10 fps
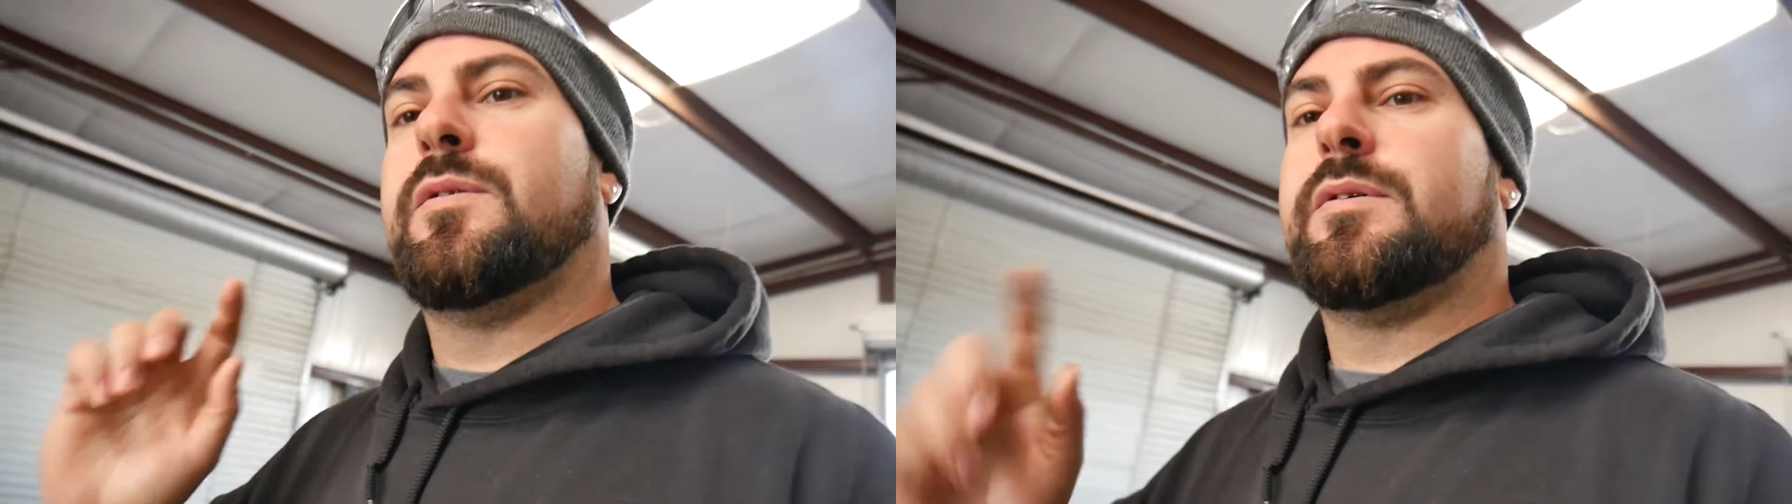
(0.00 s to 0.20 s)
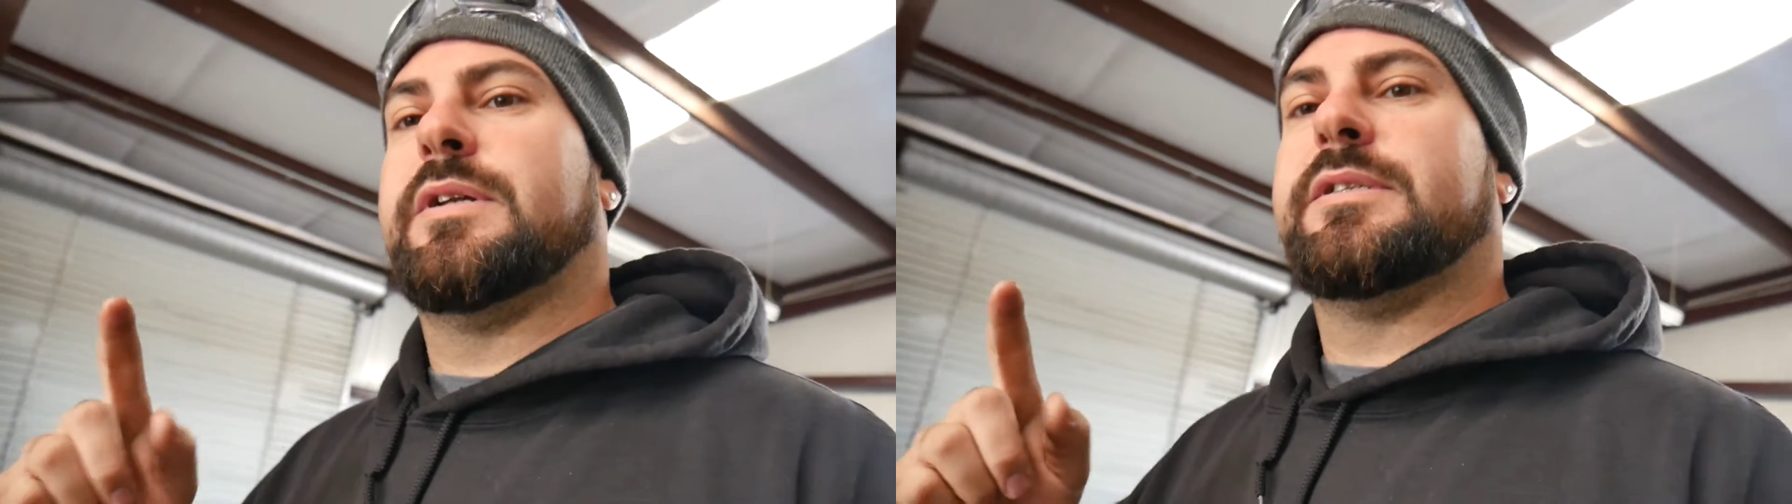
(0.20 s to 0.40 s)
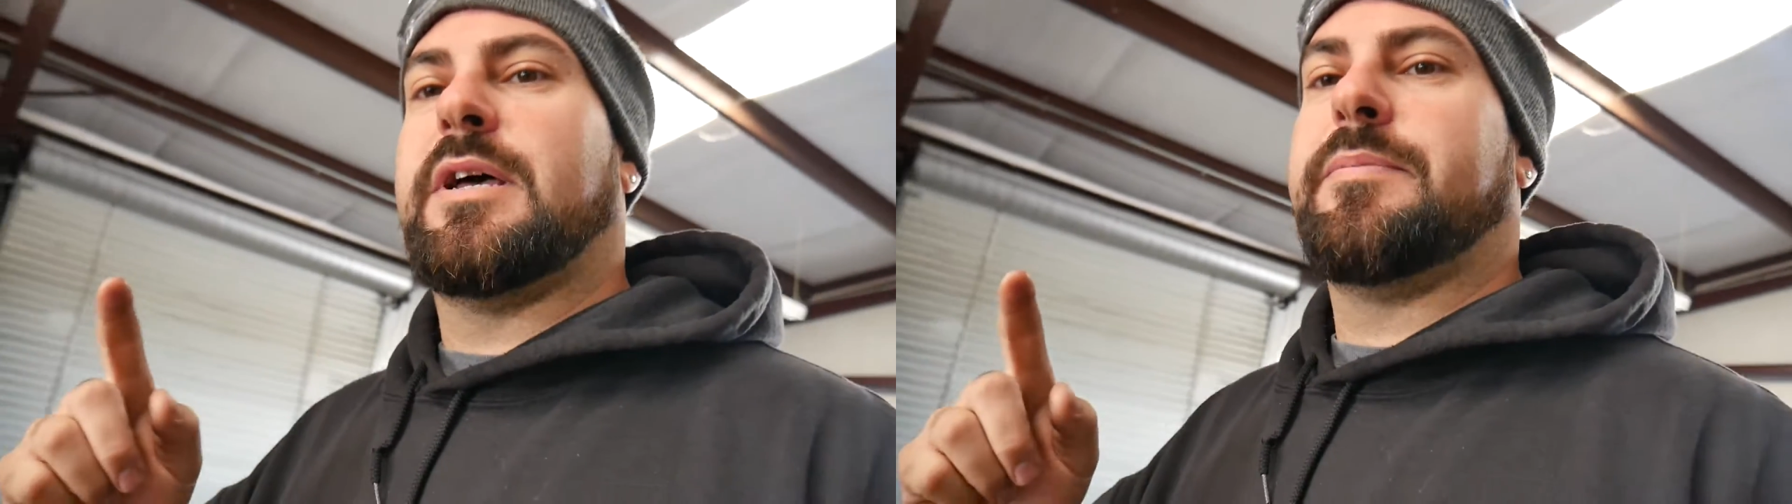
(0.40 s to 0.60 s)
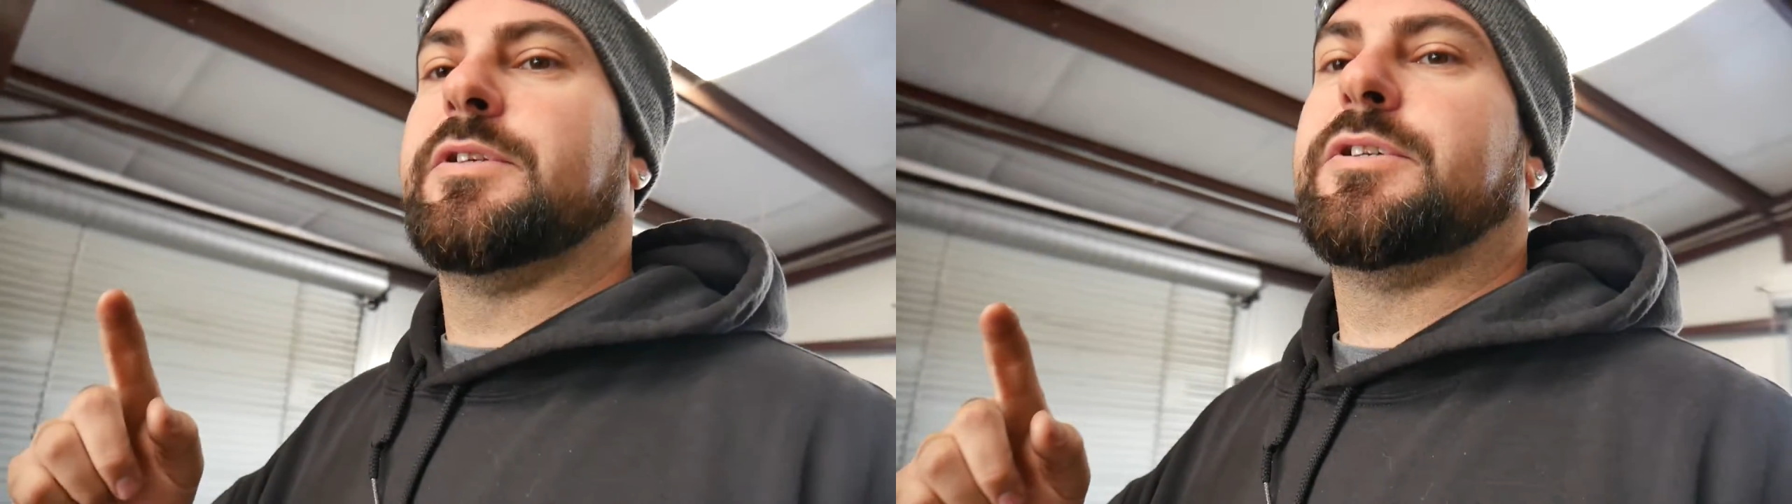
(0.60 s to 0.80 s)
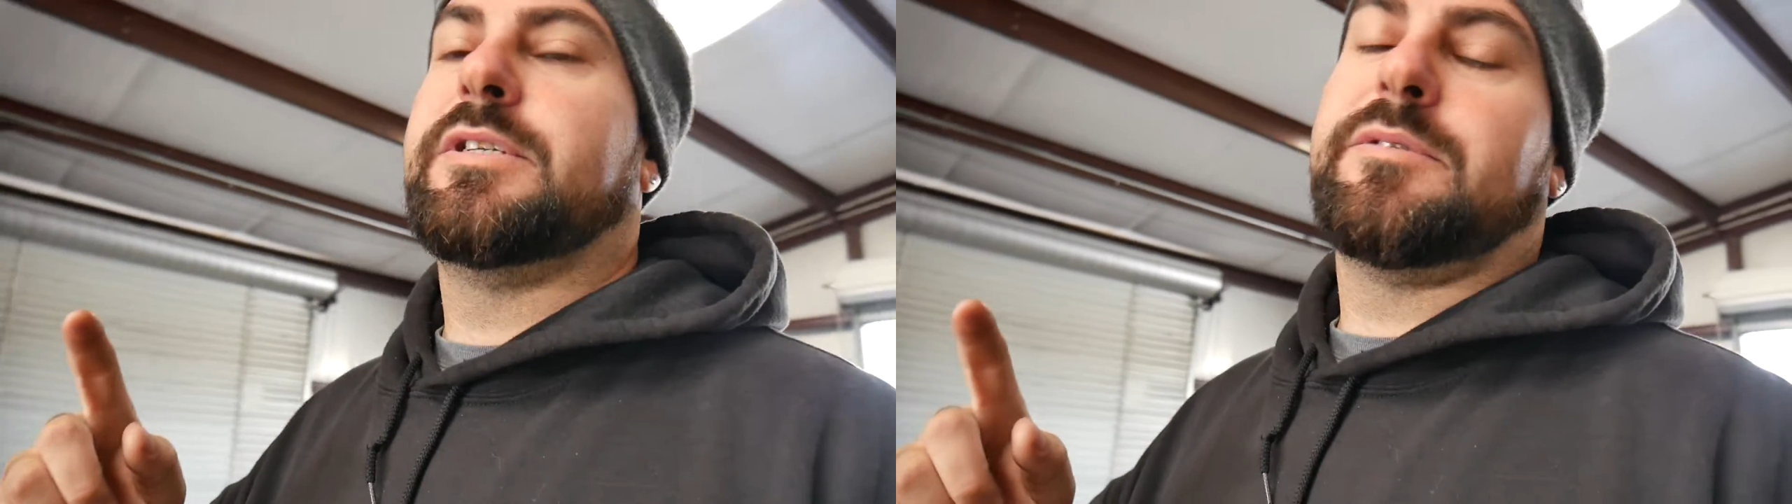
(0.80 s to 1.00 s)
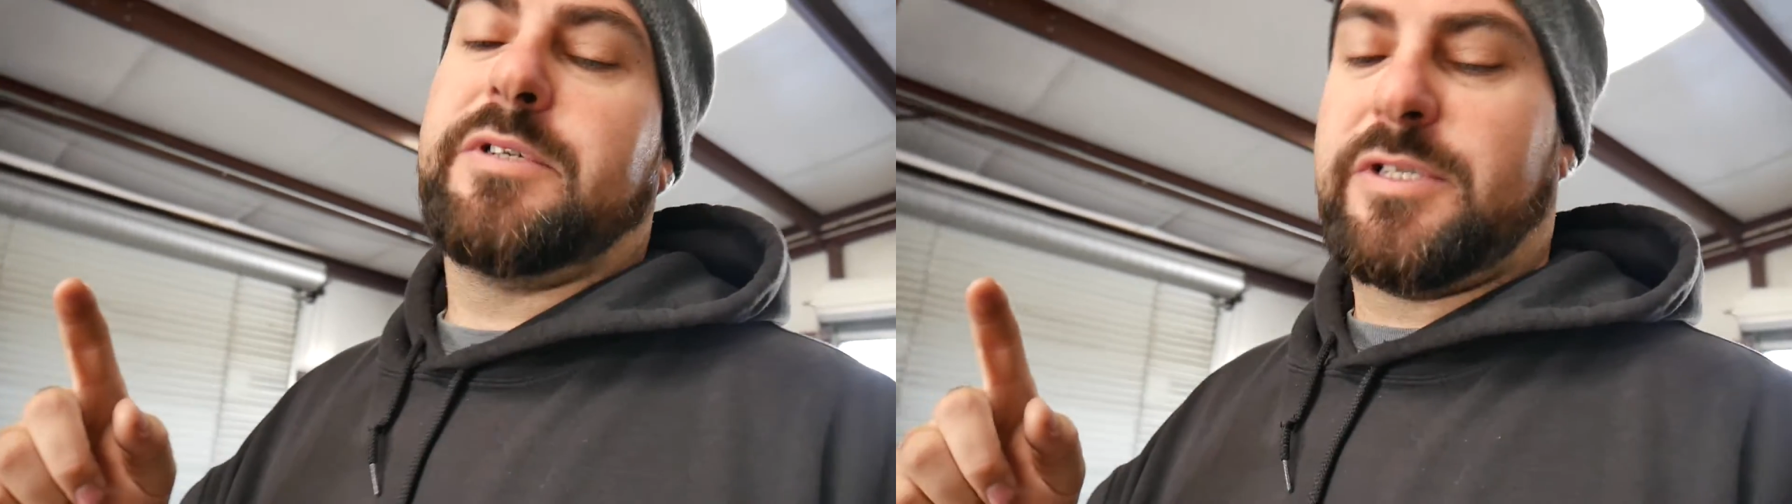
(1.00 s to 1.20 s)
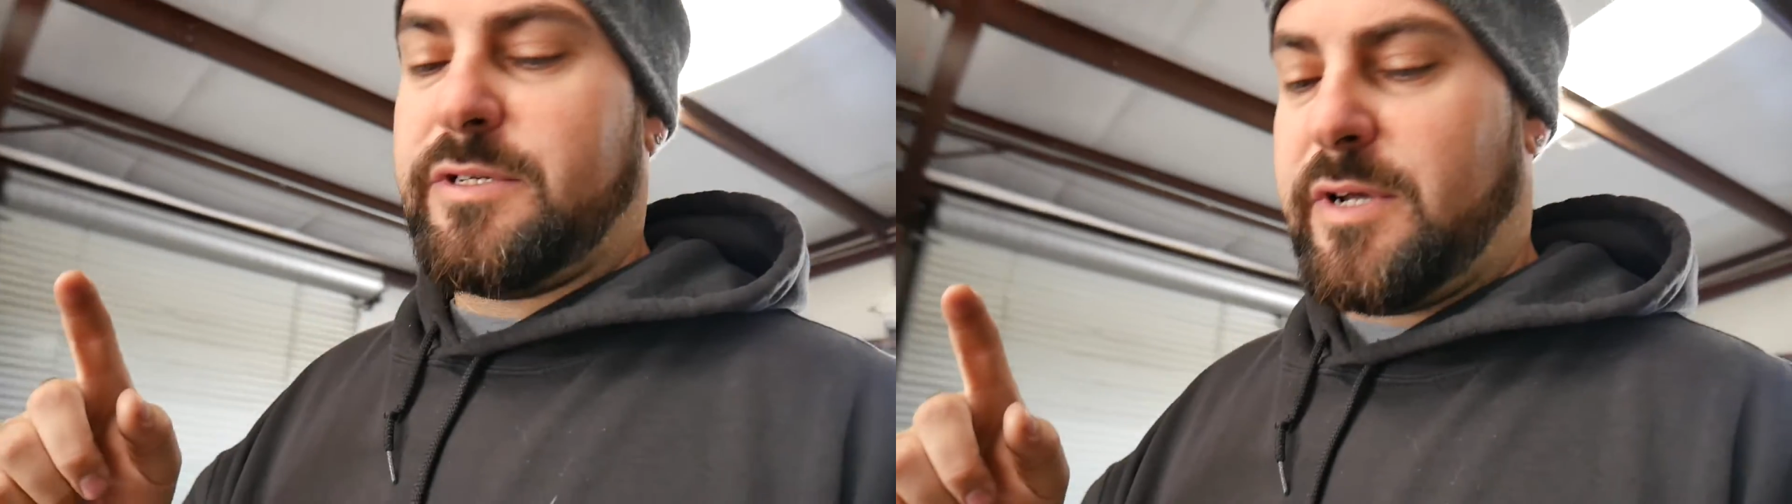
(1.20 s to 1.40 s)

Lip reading: We're going to top the transmission